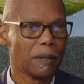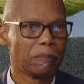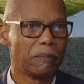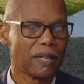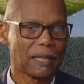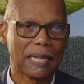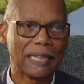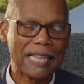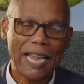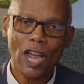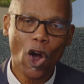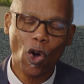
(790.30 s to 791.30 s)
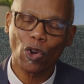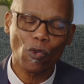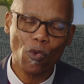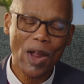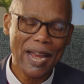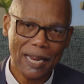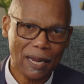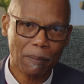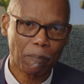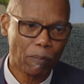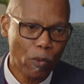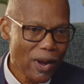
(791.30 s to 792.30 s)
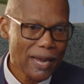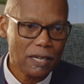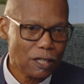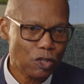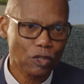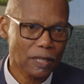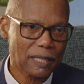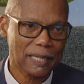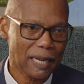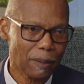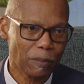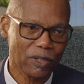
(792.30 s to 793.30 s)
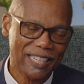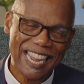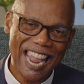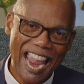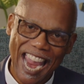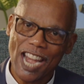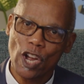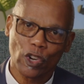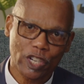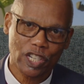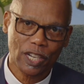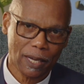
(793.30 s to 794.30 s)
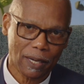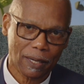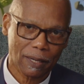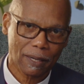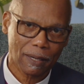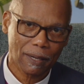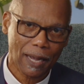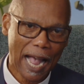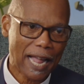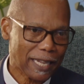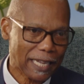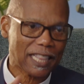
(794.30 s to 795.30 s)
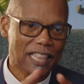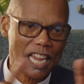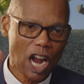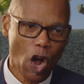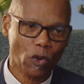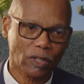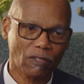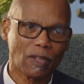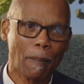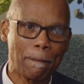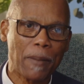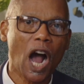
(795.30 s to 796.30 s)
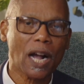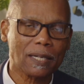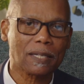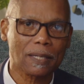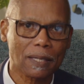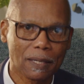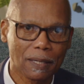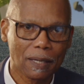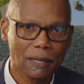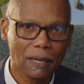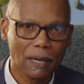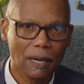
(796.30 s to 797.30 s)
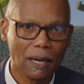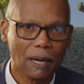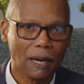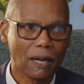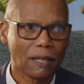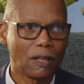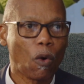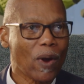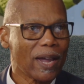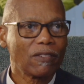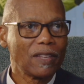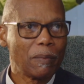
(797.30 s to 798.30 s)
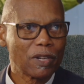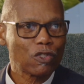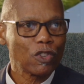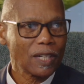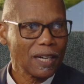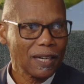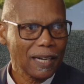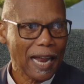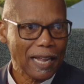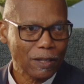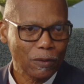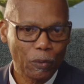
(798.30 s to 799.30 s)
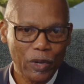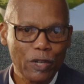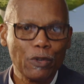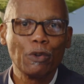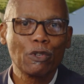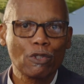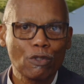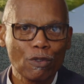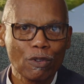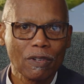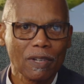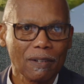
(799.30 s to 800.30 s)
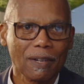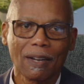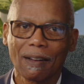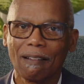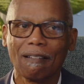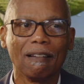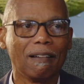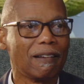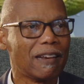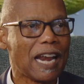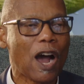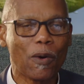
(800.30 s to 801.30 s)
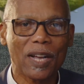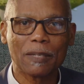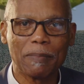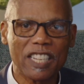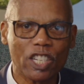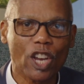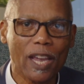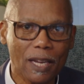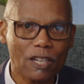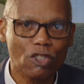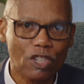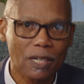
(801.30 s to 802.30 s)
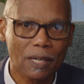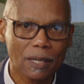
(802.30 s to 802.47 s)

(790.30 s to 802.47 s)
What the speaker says: but they already bring to the table the energy and they think out of the box. The way of demonstrating that we used to now has been changed,